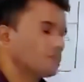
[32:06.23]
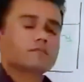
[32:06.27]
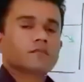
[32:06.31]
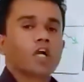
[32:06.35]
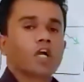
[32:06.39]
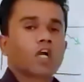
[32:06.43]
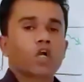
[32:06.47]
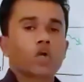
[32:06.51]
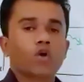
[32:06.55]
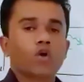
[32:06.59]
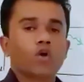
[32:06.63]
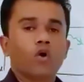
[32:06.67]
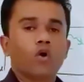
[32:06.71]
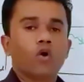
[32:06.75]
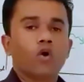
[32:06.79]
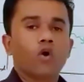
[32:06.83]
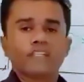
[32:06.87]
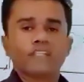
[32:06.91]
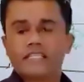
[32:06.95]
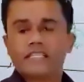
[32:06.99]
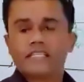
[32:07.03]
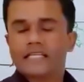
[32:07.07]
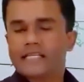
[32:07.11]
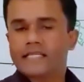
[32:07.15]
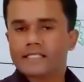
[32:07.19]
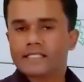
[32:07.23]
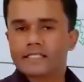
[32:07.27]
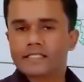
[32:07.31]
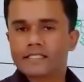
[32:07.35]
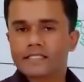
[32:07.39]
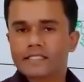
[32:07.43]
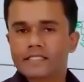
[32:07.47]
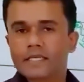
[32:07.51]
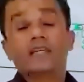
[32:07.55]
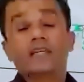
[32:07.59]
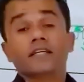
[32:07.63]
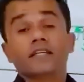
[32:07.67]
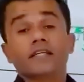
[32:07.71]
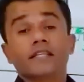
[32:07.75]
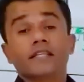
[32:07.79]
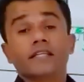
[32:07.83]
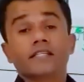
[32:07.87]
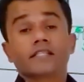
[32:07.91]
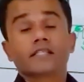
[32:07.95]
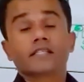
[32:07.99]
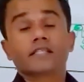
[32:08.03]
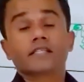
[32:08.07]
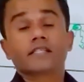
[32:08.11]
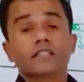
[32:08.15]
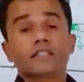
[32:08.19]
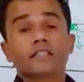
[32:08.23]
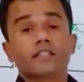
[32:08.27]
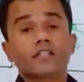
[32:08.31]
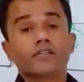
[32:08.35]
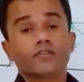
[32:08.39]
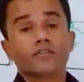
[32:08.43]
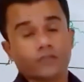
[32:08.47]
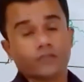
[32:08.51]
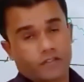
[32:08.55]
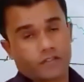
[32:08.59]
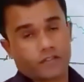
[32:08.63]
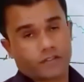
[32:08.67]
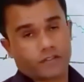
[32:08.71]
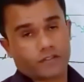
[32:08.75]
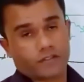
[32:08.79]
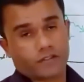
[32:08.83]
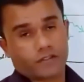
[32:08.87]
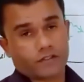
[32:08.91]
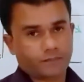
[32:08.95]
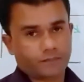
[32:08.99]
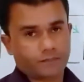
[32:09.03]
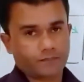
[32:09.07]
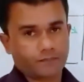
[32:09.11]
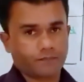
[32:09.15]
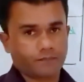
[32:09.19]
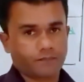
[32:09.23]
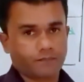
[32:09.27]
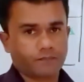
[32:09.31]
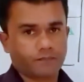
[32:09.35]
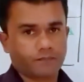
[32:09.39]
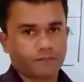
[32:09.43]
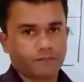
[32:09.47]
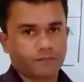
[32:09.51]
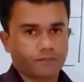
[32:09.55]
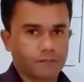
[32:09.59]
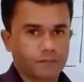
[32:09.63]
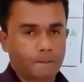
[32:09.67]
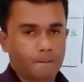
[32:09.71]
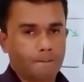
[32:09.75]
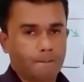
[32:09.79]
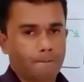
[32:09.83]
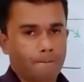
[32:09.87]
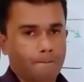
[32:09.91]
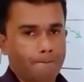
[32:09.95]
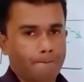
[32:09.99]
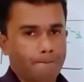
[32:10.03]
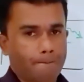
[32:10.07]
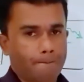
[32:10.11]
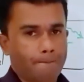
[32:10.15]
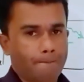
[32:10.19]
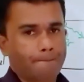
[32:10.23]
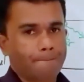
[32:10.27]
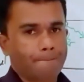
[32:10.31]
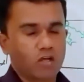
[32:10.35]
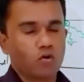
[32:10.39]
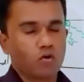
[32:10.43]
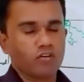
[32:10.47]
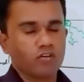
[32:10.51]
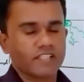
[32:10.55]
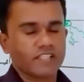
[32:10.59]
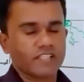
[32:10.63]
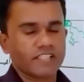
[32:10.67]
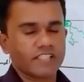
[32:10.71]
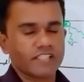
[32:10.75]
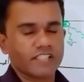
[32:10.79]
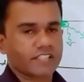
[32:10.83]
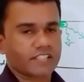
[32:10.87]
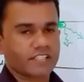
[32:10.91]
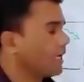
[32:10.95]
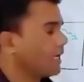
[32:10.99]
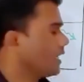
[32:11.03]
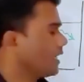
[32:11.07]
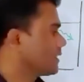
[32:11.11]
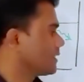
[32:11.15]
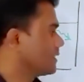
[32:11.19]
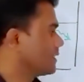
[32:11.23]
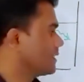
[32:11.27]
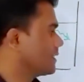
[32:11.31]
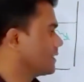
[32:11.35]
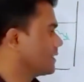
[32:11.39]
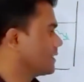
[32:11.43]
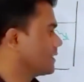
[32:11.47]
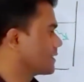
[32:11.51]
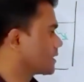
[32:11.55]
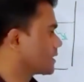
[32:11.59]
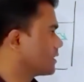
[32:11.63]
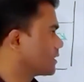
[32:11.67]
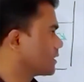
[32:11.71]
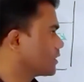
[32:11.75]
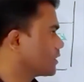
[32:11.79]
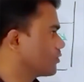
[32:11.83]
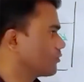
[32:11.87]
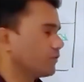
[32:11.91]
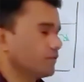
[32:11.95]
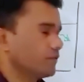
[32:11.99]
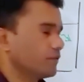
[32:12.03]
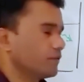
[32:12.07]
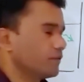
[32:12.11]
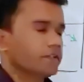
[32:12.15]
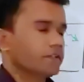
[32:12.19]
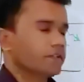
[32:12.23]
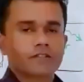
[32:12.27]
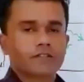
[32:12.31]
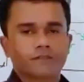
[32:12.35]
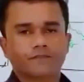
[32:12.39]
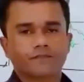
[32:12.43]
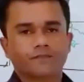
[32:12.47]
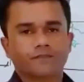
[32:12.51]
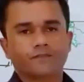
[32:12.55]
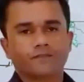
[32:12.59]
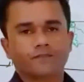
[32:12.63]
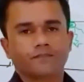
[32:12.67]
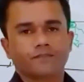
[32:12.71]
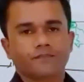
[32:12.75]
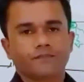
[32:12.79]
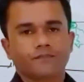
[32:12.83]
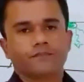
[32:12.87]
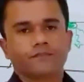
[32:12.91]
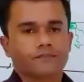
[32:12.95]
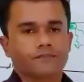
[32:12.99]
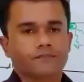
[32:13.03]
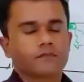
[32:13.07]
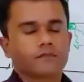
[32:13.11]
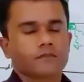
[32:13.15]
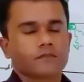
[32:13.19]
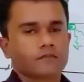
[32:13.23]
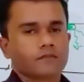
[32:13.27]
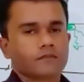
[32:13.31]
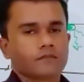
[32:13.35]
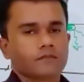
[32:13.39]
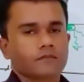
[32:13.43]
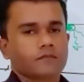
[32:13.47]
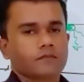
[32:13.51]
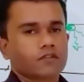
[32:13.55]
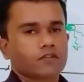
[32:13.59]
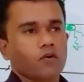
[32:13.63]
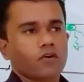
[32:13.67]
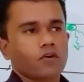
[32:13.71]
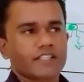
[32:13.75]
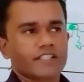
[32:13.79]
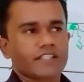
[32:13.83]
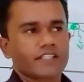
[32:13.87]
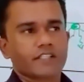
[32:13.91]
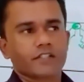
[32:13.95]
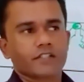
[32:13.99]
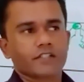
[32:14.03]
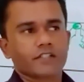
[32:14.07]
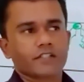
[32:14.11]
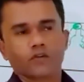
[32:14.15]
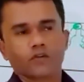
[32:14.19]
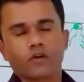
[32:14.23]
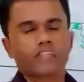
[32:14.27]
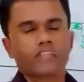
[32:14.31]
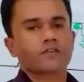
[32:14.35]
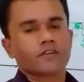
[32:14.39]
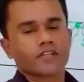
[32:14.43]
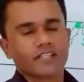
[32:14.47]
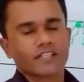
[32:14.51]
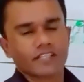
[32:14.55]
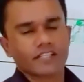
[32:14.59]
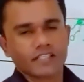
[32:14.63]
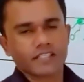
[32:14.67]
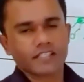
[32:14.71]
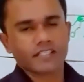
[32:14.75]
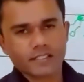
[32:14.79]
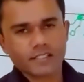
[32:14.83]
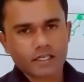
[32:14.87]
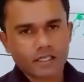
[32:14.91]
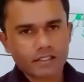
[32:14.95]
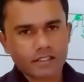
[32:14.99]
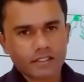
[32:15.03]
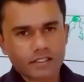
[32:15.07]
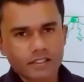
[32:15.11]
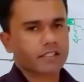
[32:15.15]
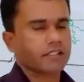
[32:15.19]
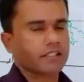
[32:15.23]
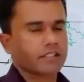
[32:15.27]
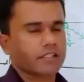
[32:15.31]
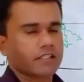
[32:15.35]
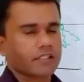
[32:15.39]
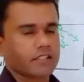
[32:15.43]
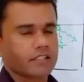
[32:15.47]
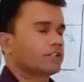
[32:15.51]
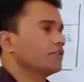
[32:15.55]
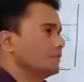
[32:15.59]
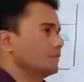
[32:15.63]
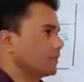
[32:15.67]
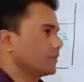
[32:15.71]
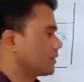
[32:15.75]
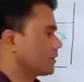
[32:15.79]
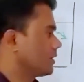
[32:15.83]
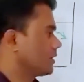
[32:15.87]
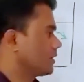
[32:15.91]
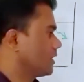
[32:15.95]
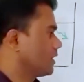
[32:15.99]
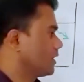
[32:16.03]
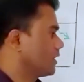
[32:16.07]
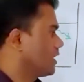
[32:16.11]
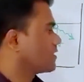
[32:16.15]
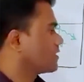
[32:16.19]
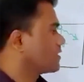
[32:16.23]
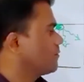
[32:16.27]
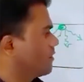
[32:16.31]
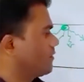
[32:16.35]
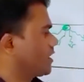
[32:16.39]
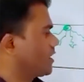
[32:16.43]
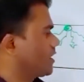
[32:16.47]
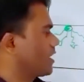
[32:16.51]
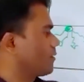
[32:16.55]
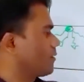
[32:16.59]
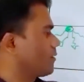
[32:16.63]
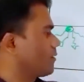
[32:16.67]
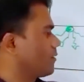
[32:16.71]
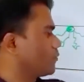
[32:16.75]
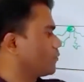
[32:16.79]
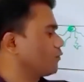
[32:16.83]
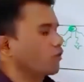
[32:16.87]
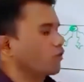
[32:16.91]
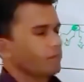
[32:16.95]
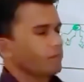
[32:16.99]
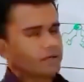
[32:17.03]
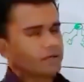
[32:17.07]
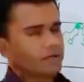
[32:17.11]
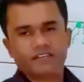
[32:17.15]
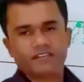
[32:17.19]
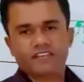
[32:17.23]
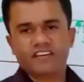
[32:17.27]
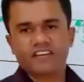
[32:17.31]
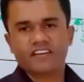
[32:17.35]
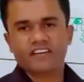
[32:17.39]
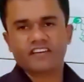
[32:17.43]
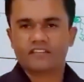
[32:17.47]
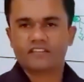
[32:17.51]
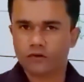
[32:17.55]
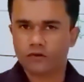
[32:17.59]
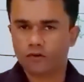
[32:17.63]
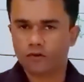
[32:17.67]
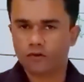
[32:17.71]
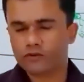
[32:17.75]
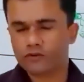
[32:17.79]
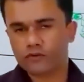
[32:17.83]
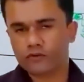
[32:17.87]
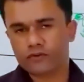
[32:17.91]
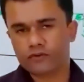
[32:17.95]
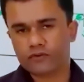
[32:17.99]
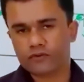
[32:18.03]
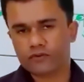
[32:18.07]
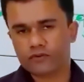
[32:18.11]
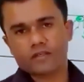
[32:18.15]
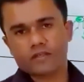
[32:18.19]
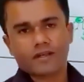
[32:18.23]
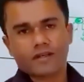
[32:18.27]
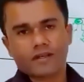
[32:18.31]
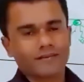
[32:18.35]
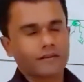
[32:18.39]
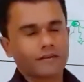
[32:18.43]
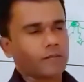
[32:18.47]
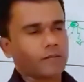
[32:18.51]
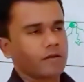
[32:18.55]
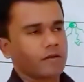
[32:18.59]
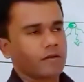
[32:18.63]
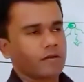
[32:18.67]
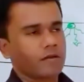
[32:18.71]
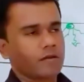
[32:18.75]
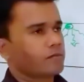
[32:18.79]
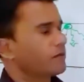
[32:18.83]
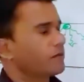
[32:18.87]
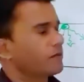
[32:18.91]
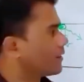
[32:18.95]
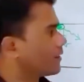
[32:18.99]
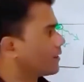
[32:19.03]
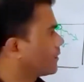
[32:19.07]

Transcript: Gold is discontinuous. Gold is discontinuous. So gold is a solid, then solid is discontinuous. Same way we can prove copper is discontinuous also in the same experiment.